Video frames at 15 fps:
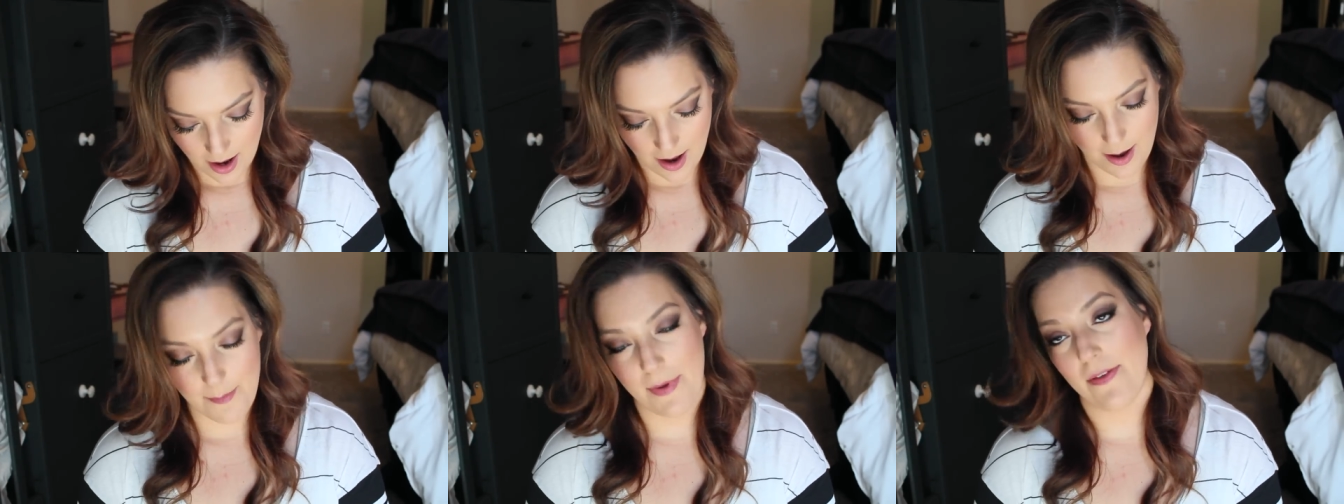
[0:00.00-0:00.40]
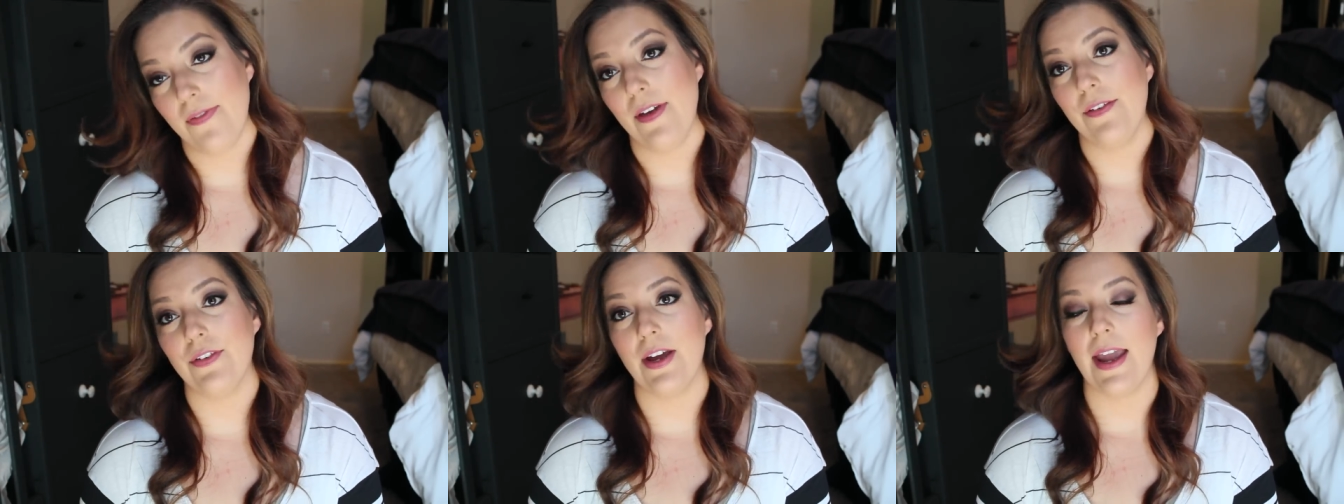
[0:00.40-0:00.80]
um, my
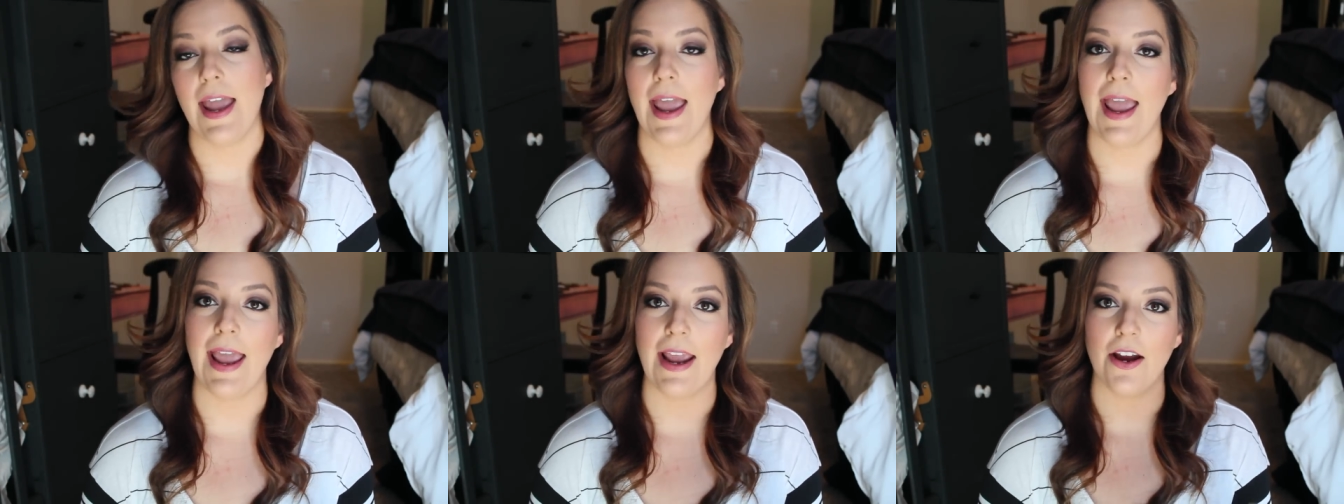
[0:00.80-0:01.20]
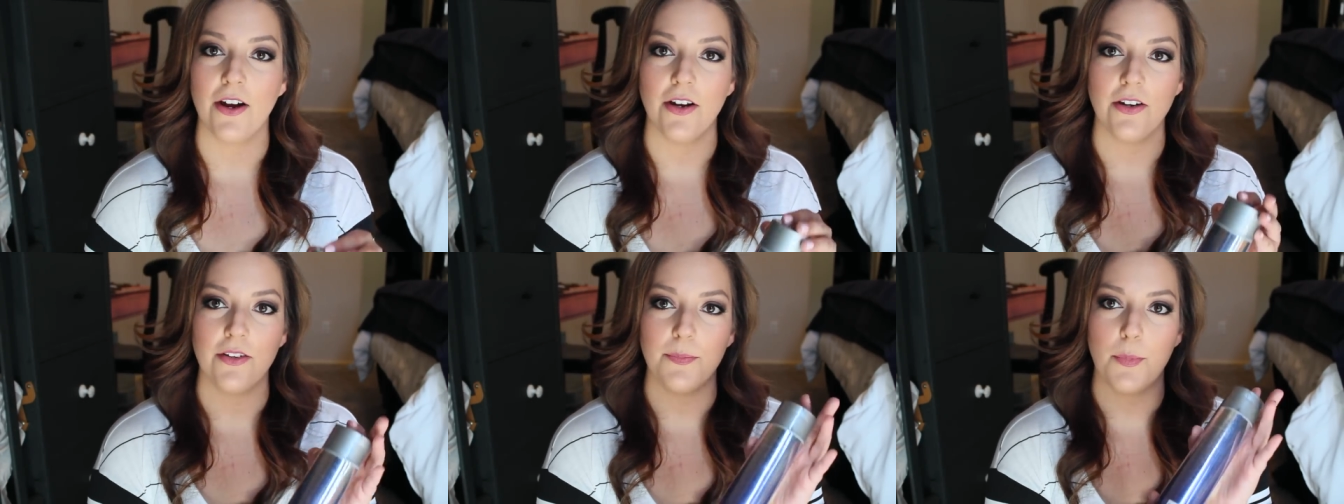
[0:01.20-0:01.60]
favorite
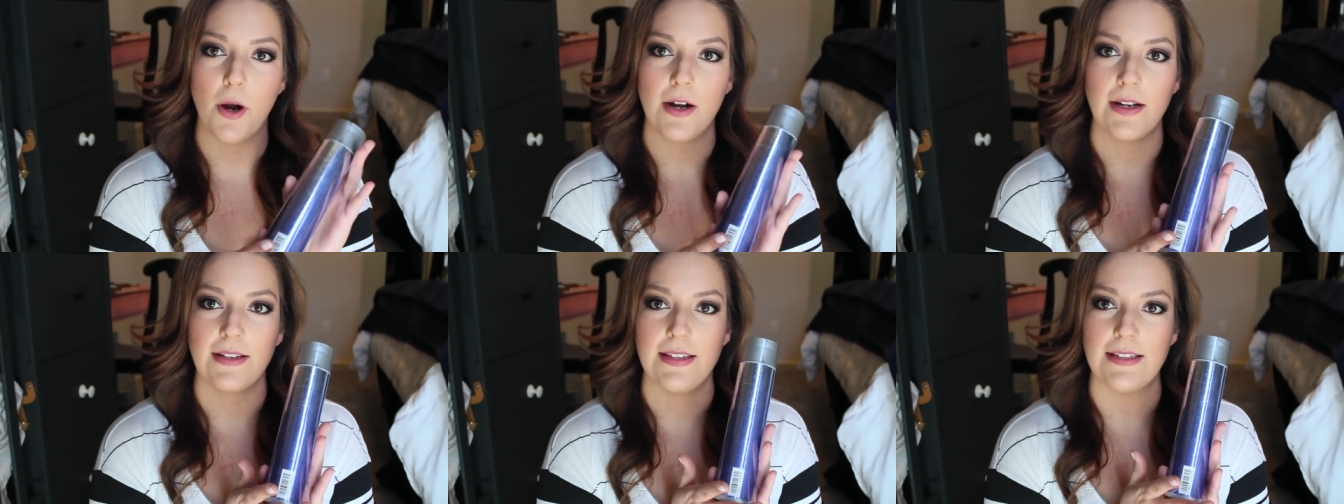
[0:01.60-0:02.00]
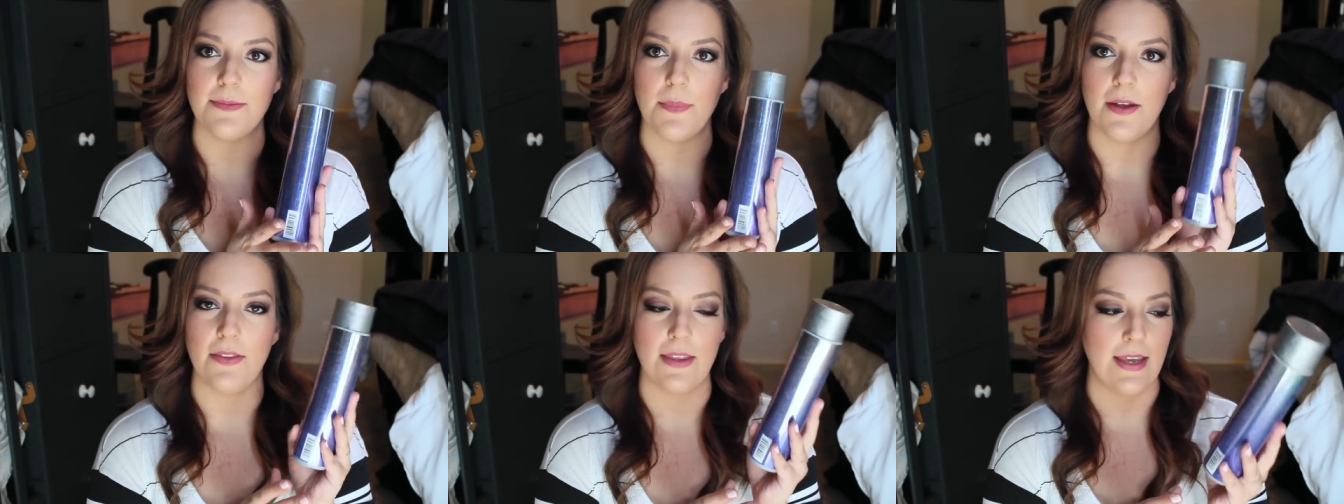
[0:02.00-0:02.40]
hair product this
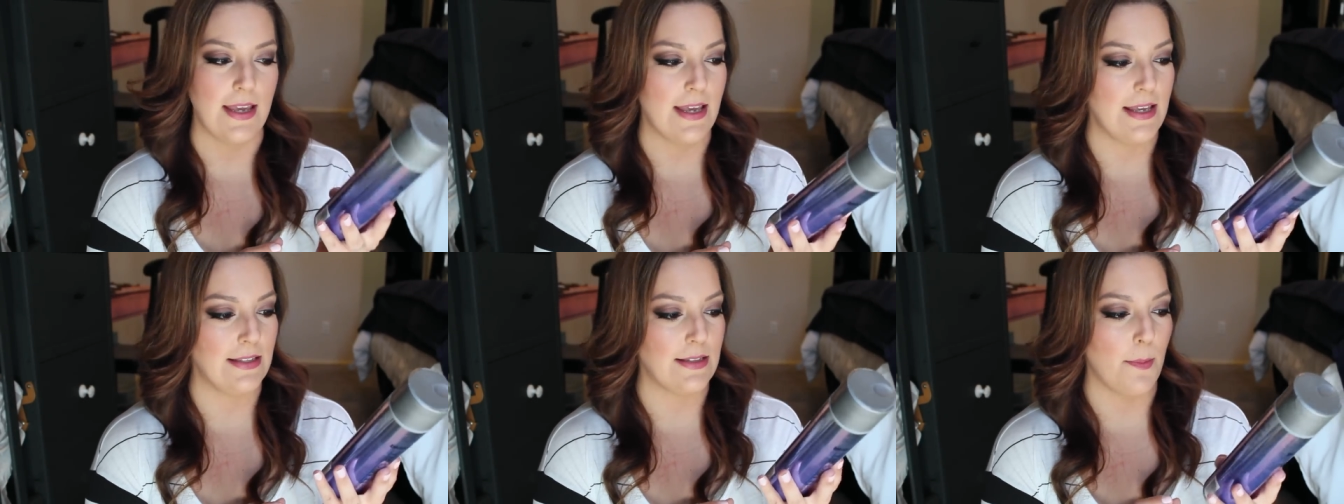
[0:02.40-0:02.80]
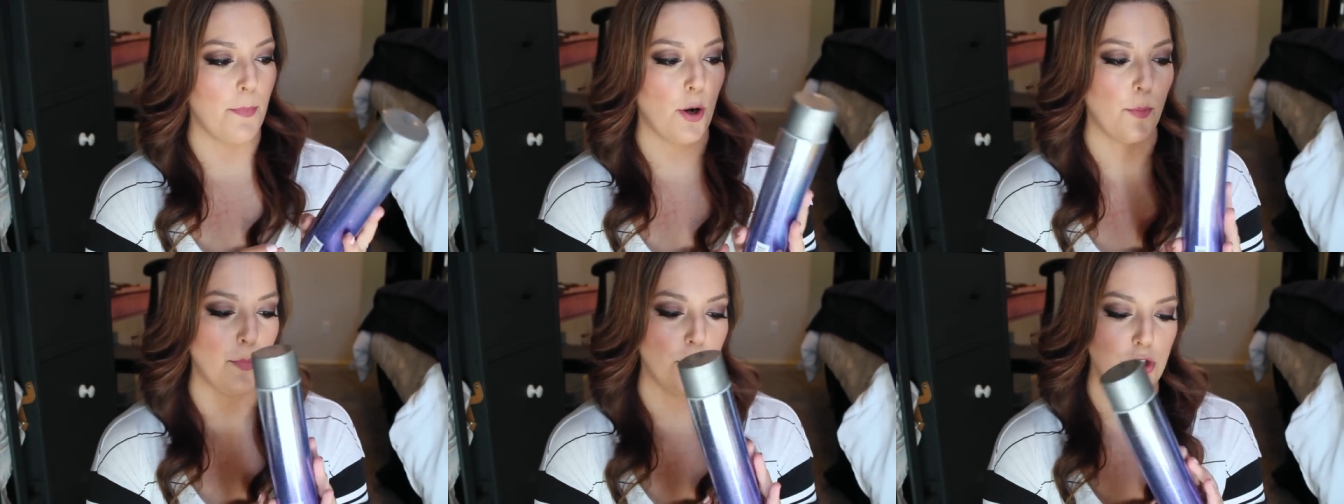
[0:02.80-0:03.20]
month is
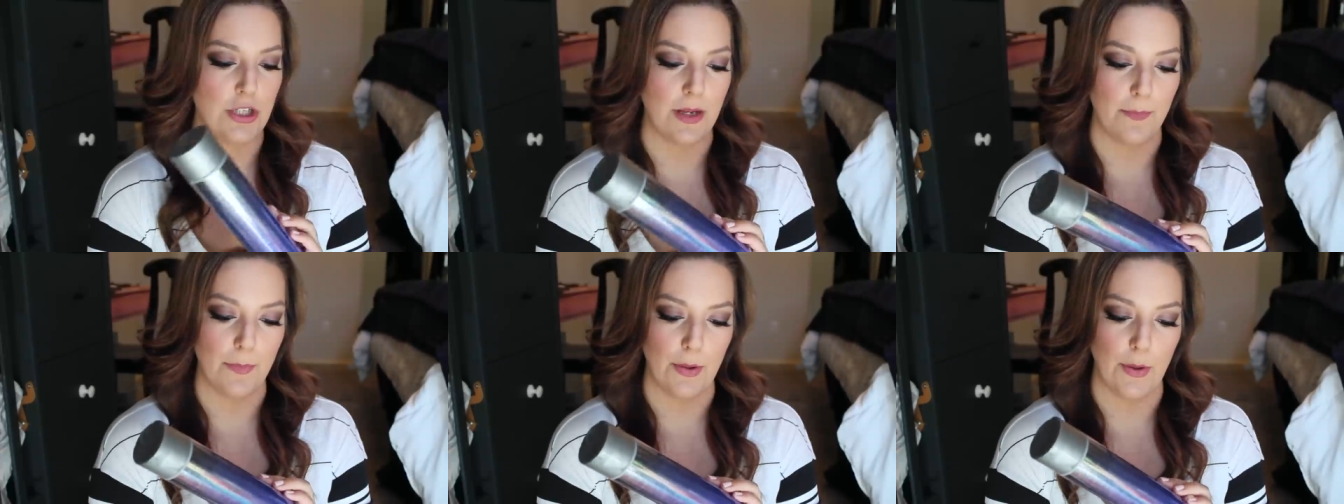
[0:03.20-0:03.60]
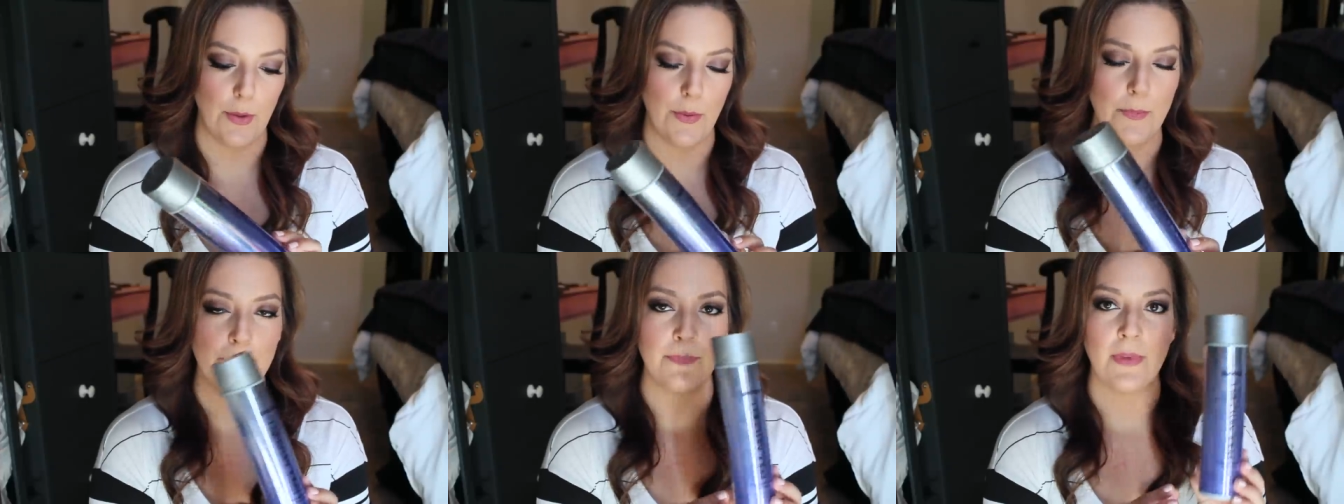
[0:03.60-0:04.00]
purple
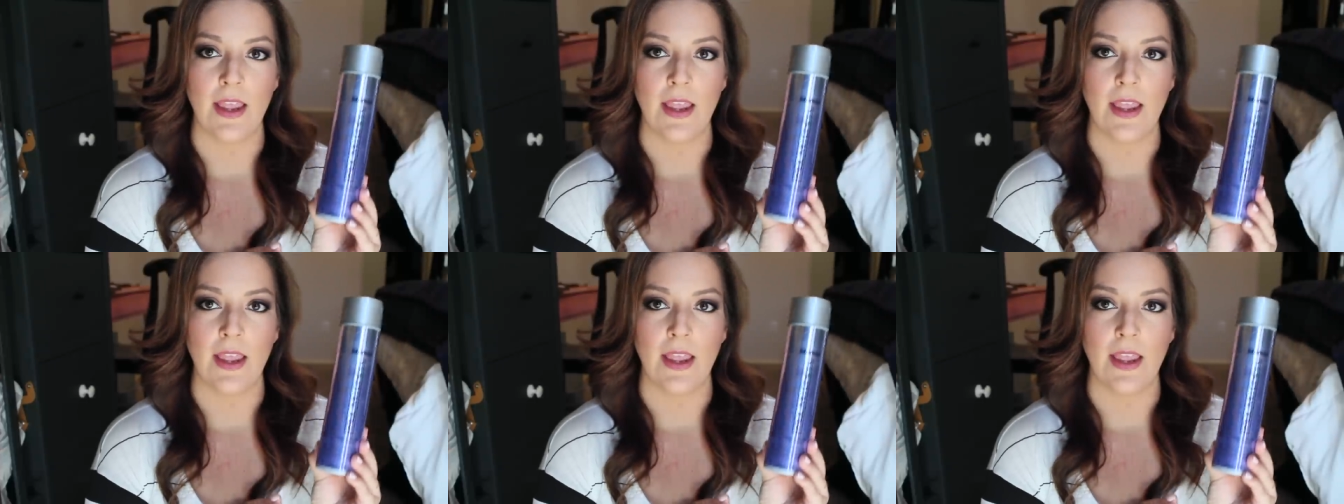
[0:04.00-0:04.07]
shampoo